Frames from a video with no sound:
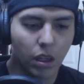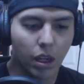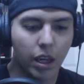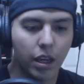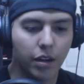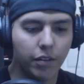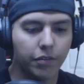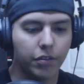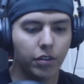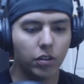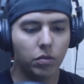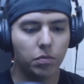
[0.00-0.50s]

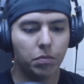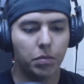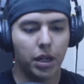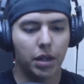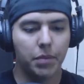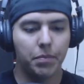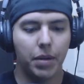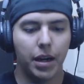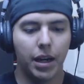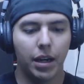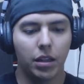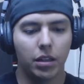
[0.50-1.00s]
and vote by
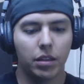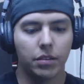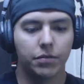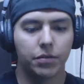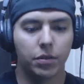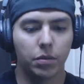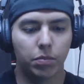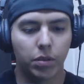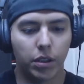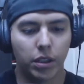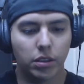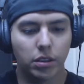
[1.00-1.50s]
ballot
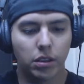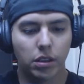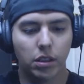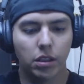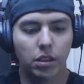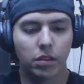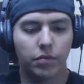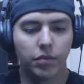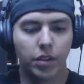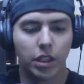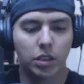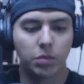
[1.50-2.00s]
for president
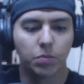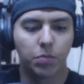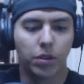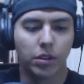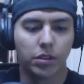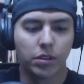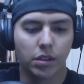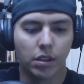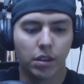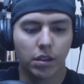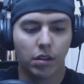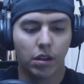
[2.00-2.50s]
and vice
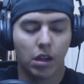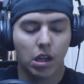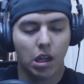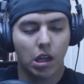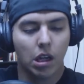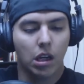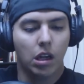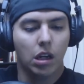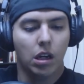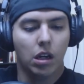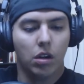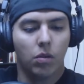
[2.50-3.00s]
president,
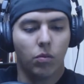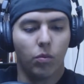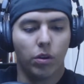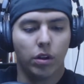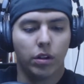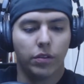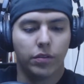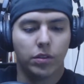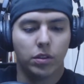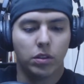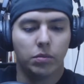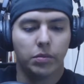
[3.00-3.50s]
one
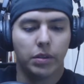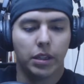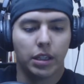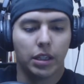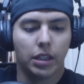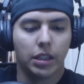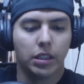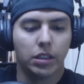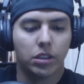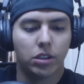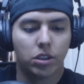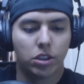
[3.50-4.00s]
of whom at
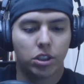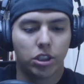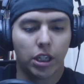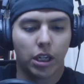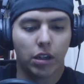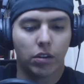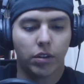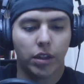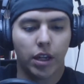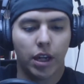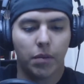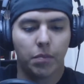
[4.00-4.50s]
least
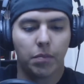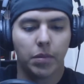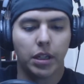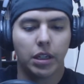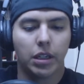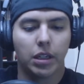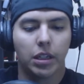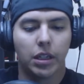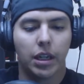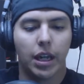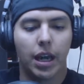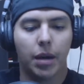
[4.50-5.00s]
shall not be
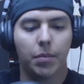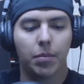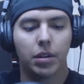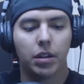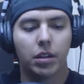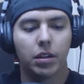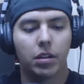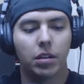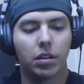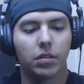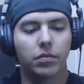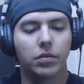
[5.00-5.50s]
an
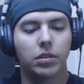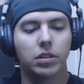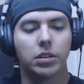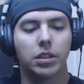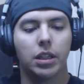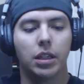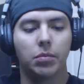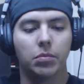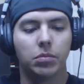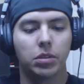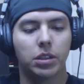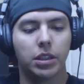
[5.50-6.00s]
inhabitant of the
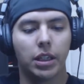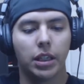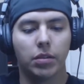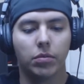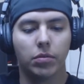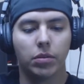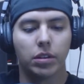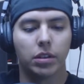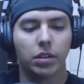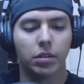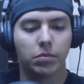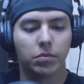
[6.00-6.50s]
same state
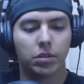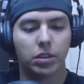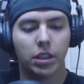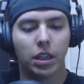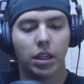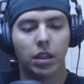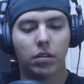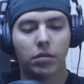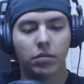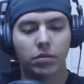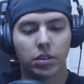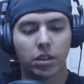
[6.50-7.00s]
with
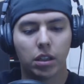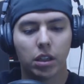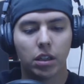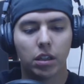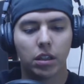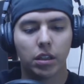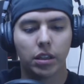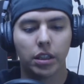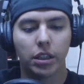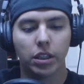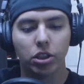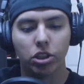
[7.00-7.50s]
themselves.
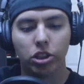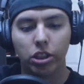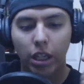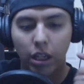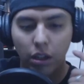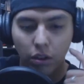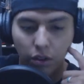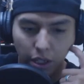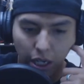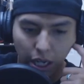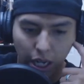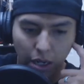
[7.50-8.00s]
They
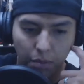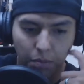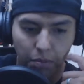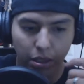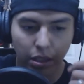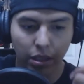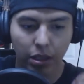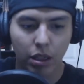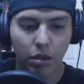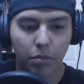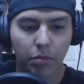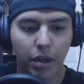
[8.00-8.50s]
shall name
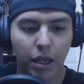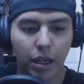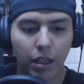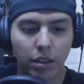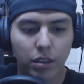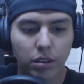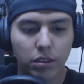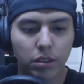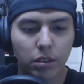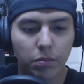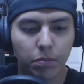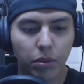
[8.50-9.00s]
in their
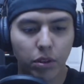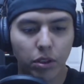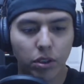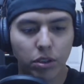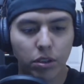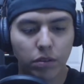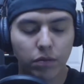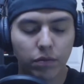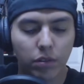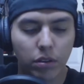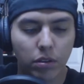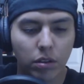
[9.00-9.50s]
ballots the
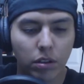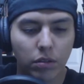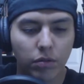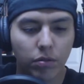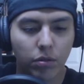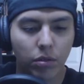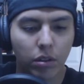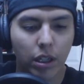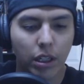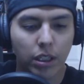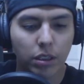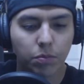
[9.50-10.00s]
person voted
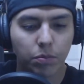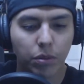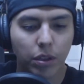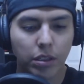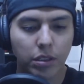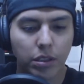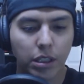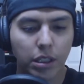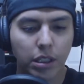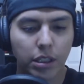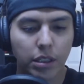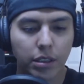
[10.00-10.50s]
for as
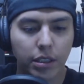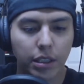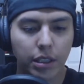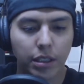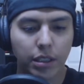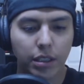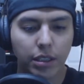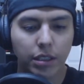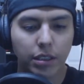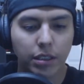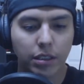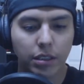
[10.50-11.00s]
president,
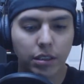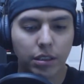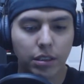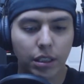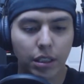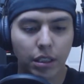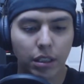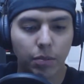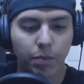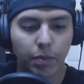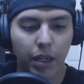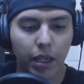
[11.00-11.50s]
and in
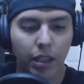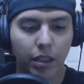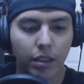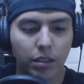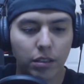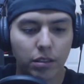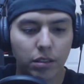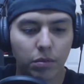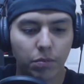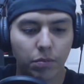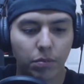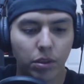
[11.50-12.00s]
distinct
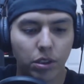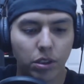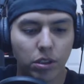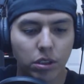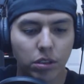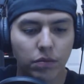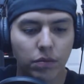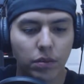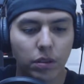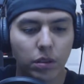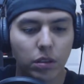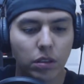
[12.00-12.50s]
ballots the
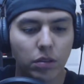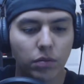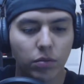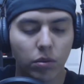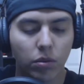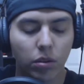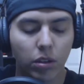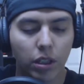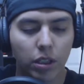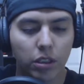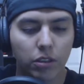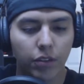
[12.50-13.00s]
person voted
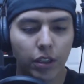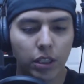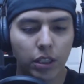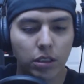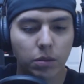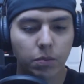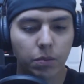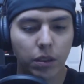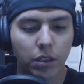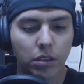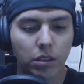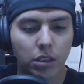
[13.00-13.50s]
for as
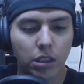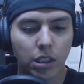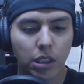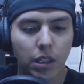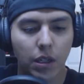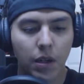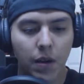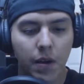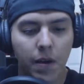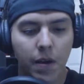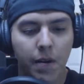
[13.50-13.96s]
vice president.